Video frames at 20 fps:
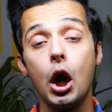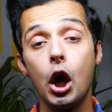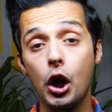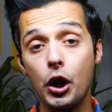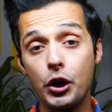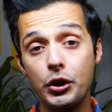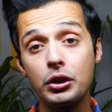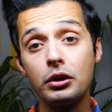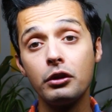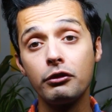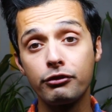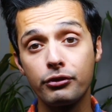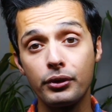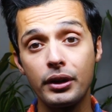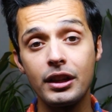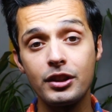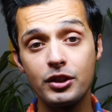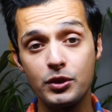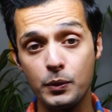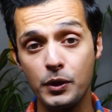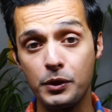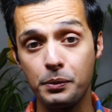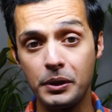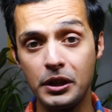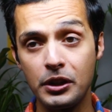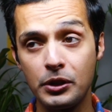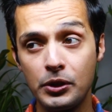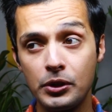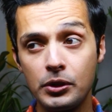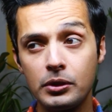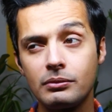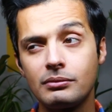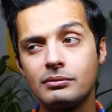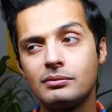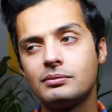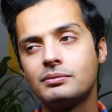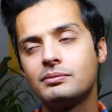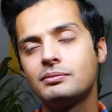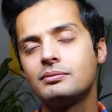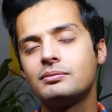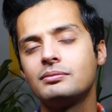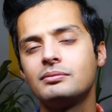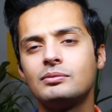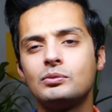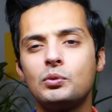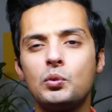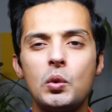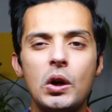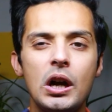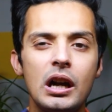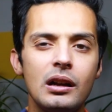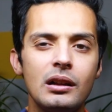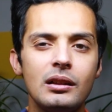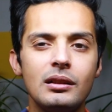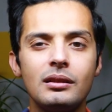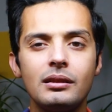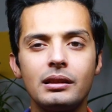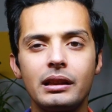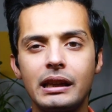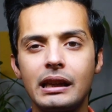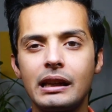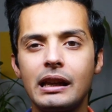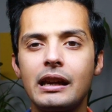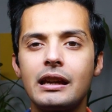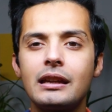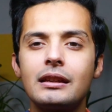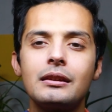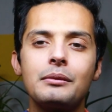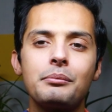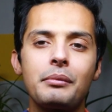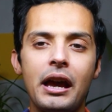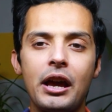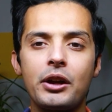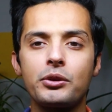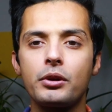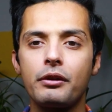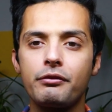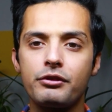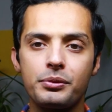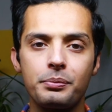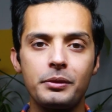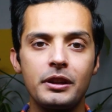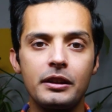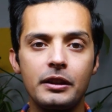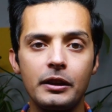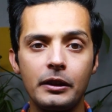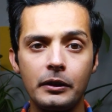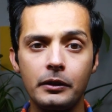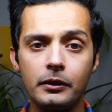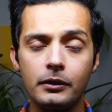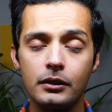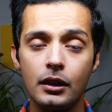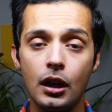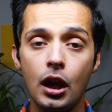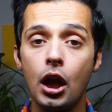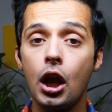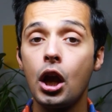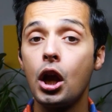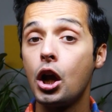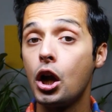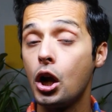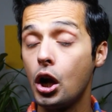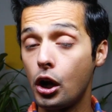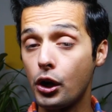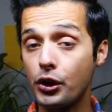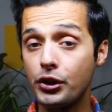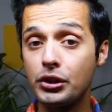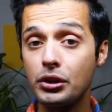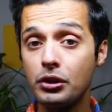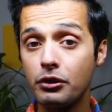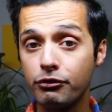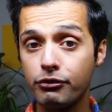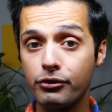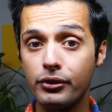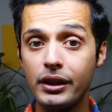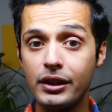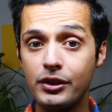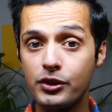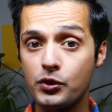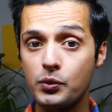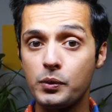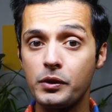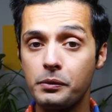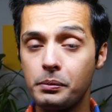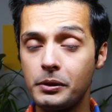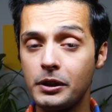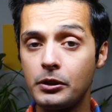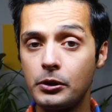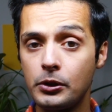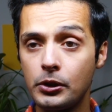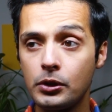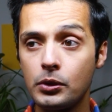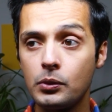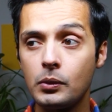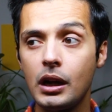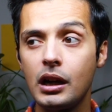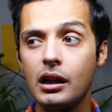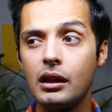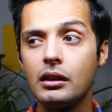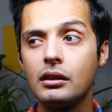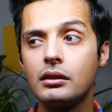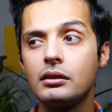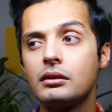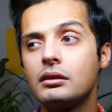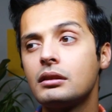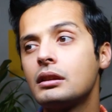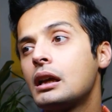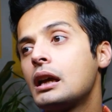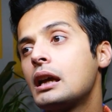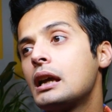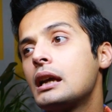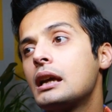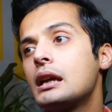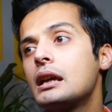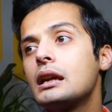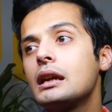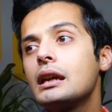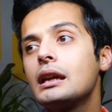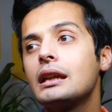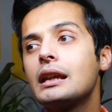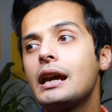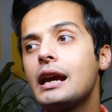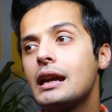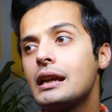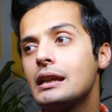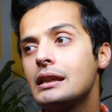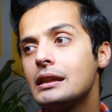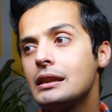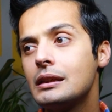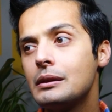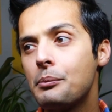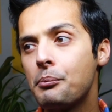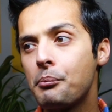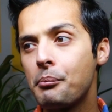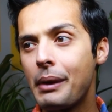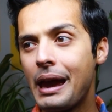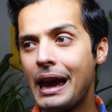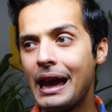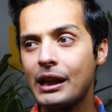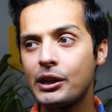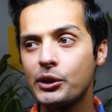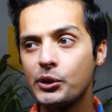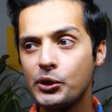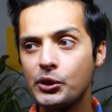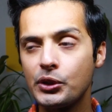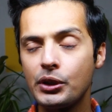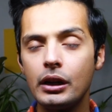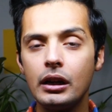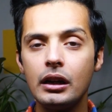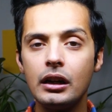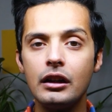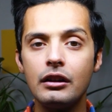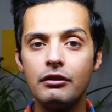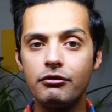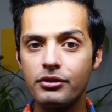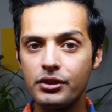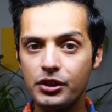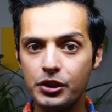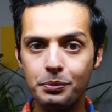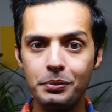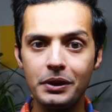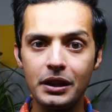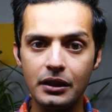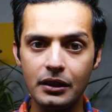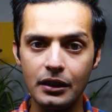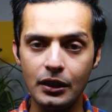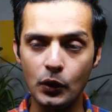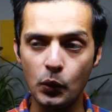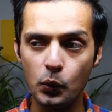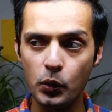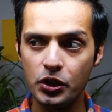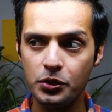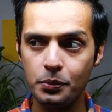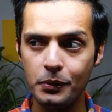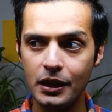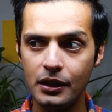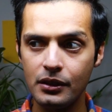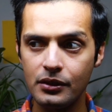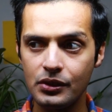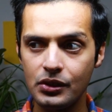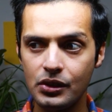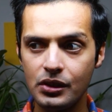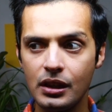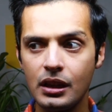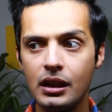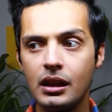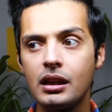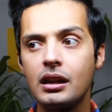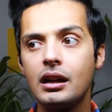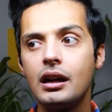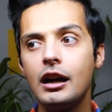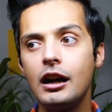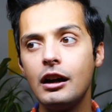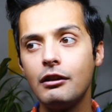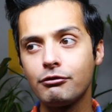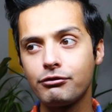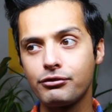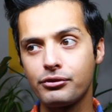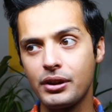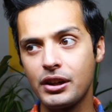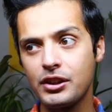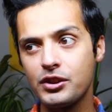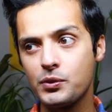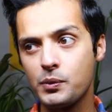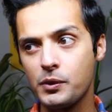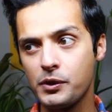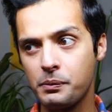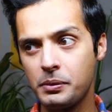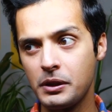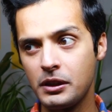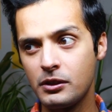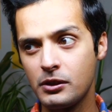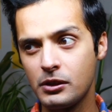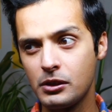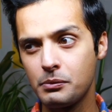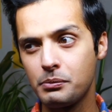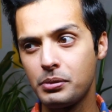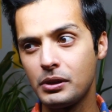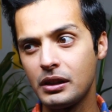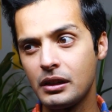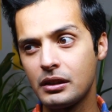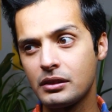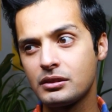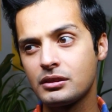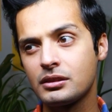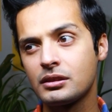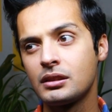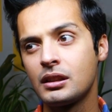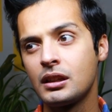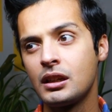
Are you friends with Peter? Well, in a manner of speaking. Are you friends with Peter? Well, in a manner of speaking, which means I'm friends with Peter, but